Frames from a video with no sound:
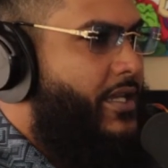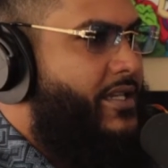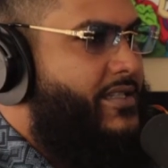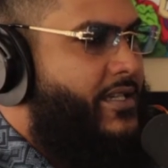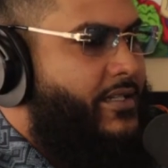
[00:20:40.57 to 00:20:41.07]

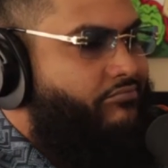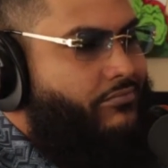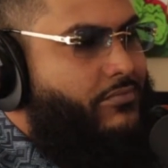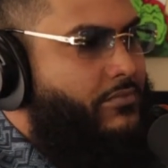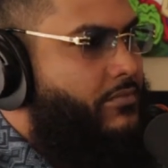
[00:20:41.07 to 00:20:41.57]
And it's like
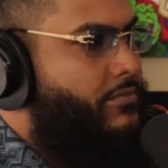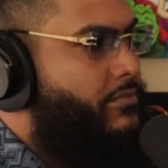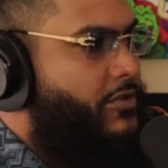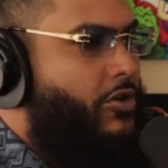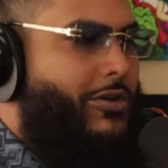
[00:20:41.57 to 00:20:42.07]

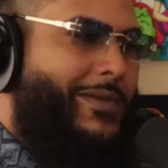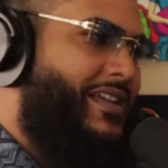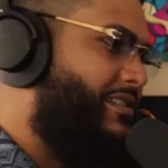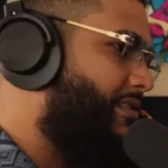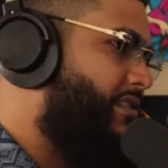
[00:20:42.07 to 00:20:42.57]
going
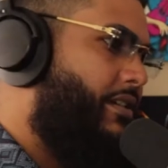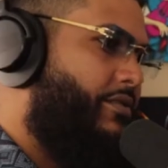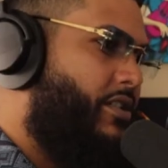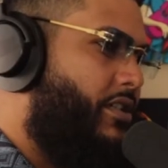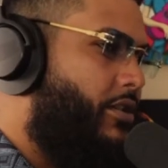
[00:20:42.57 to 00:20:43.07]
back to the
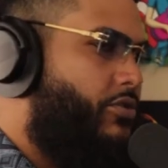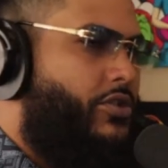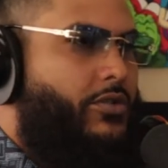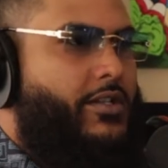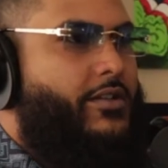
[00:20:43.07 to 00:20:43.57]
same shit. Don't
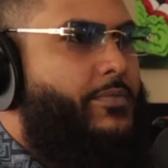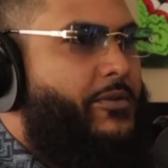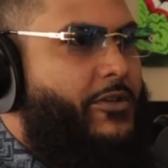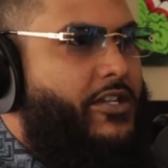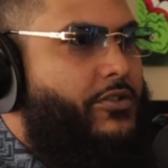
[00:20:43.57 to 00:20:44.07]
show love to
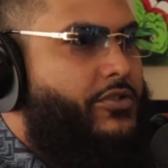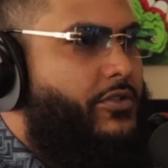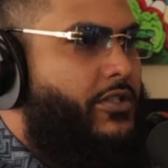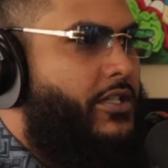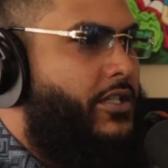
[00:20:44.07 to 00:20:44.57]
people that don't
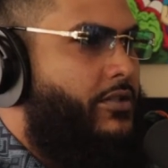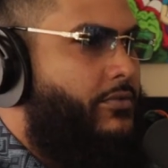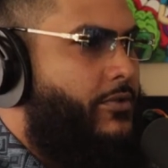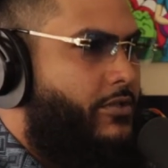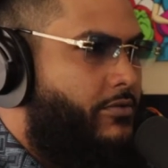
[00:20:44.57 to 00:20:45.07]
show love to
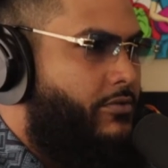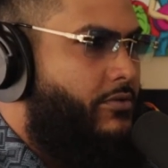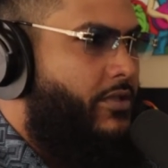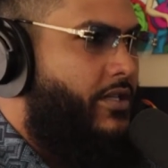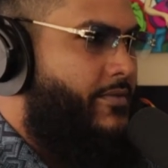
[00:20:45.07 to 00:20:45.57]
you, bro. You
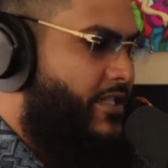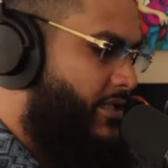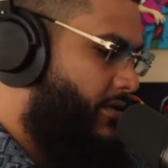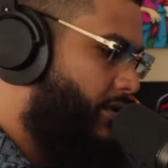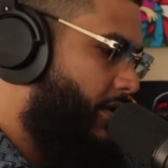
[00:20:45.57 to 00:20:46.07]
yeah. know what I'm
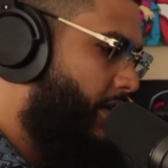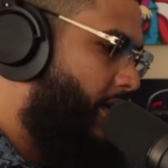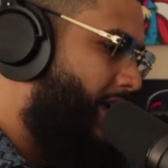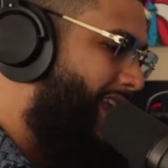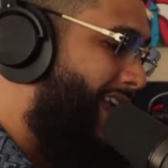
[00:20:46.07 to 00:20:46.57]
saying?
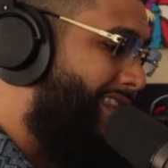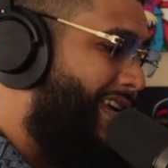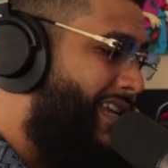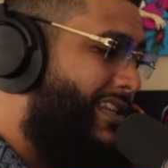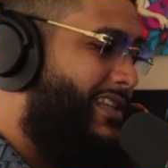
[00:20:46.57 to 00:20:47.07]
And at
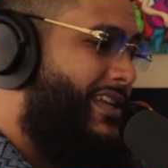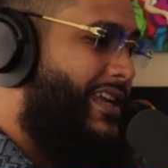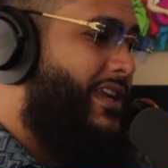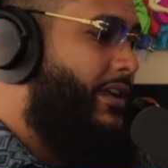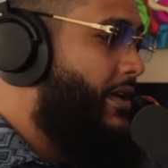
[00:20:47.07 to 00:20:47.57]
the end of the
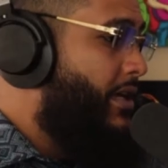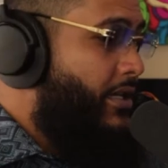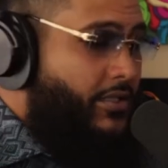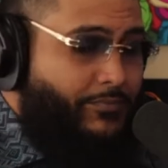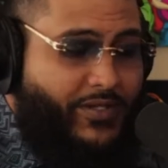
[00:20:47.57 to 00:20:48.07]
day,
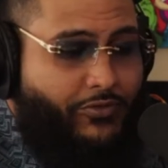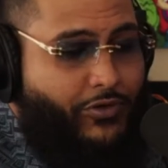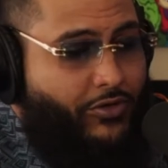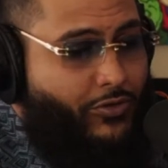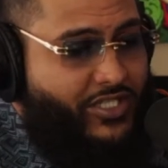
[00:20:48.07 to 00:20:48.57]
be
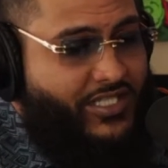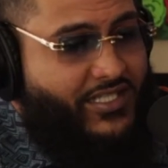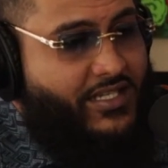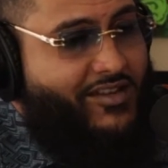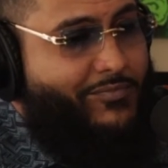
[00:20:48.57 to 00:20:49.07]
real with
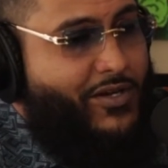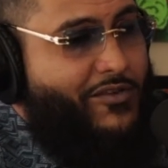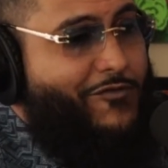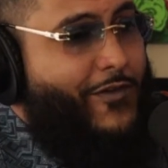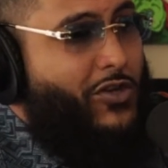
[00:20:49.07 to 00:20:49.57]
yourself,
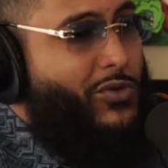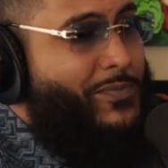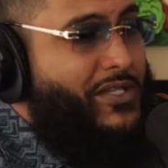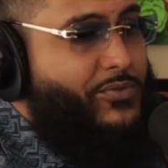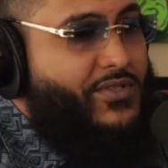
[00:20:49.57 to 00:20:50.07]
bro. Fuck what
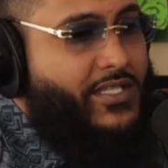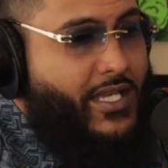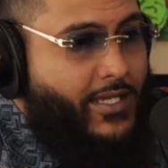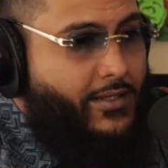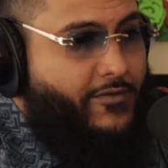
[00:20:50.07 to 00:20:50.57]
people
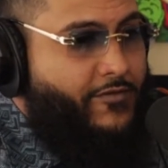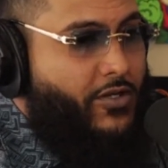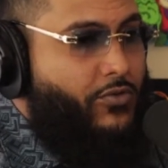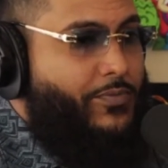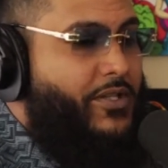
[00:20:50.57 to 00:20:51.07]
say.
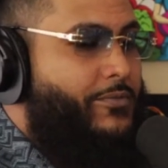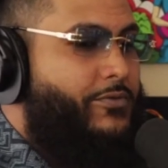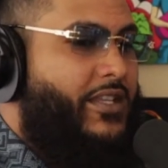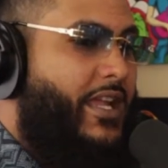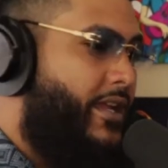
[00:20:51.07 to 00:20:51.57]
Fuck what
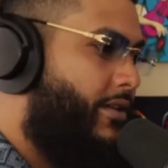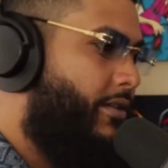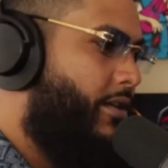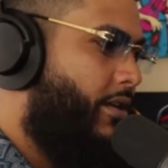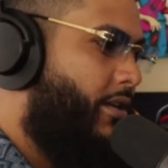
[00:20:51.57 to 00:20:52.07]
people think.
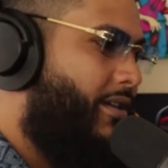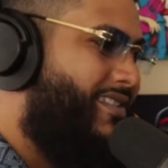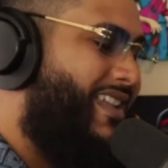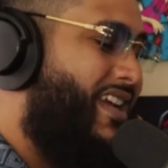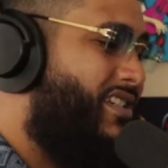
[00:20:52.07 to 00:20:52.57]

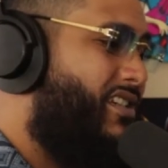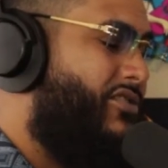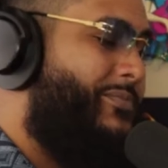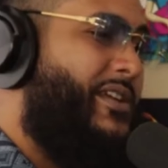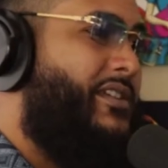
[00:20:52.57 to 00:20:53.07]
Cause that shit
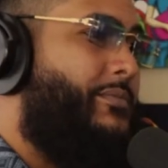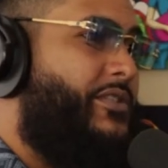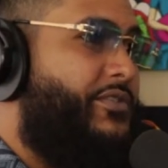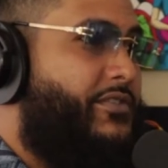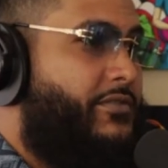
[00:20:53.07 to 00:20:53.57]
don't pay your
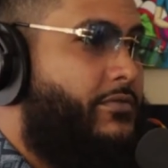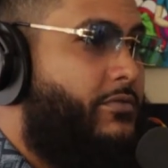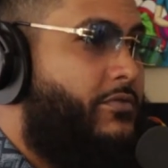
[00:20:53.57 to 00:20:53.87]
bills.